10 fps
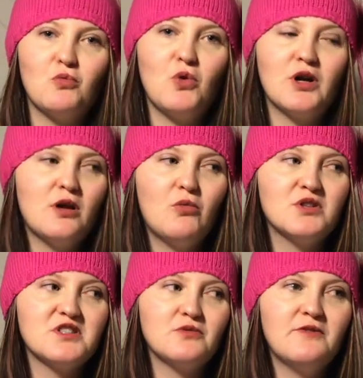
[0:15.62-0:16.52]
what I
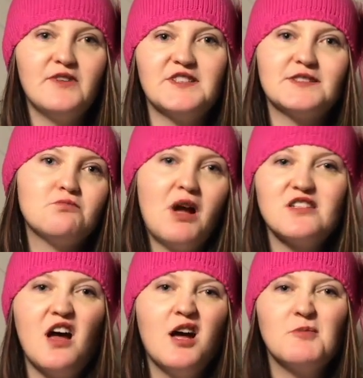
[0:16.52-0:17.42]
want to invest my
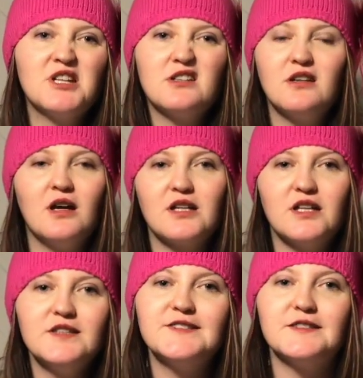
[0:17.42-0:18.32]
time in, I
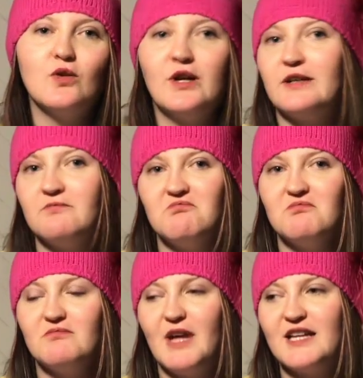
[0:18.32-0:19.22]
guess, and
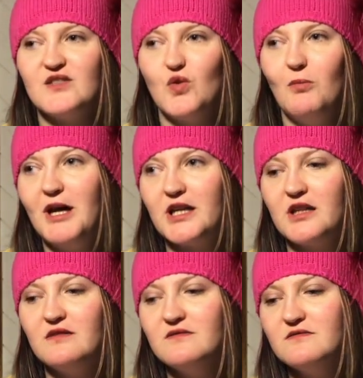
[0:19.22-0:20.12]
or
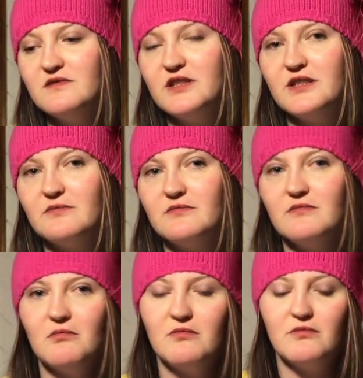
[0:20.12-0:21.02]
money in
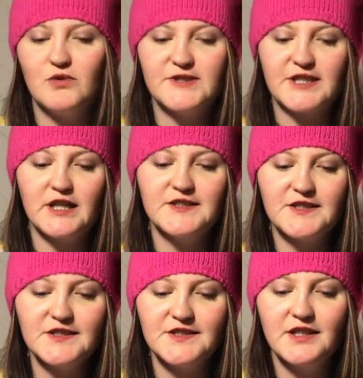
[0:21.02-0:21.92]
most
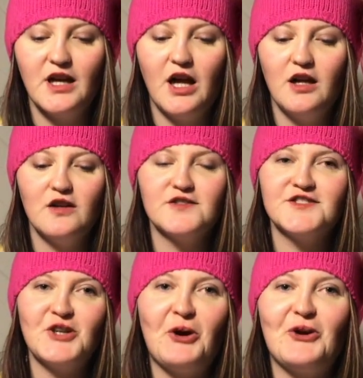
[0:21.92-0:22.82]
cases.
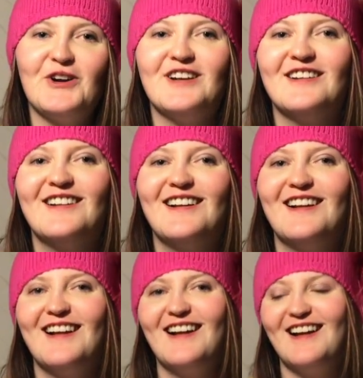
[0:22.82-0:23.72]
So
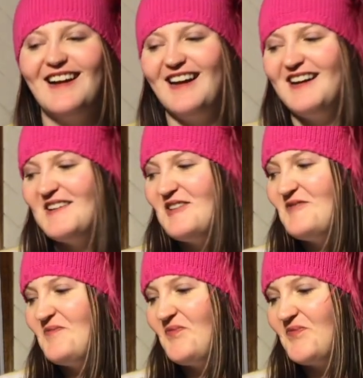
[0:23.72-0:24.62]
I